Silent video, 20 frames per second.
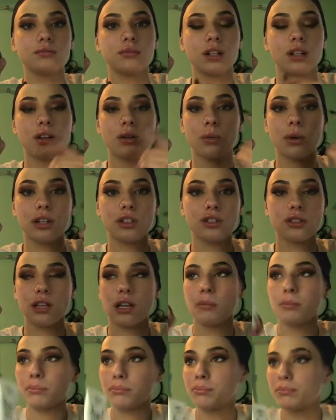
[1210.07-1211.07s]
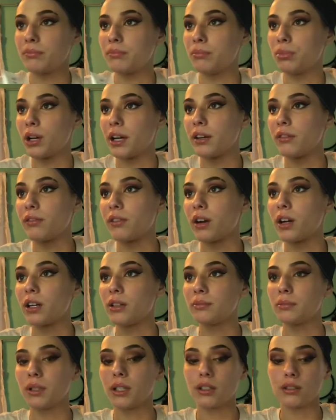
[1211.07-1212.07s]
I don't know why I just had a brain
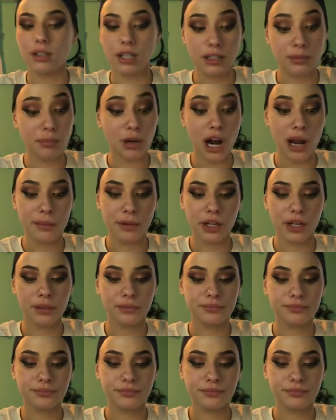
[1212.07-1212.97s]
fart, but it's primer.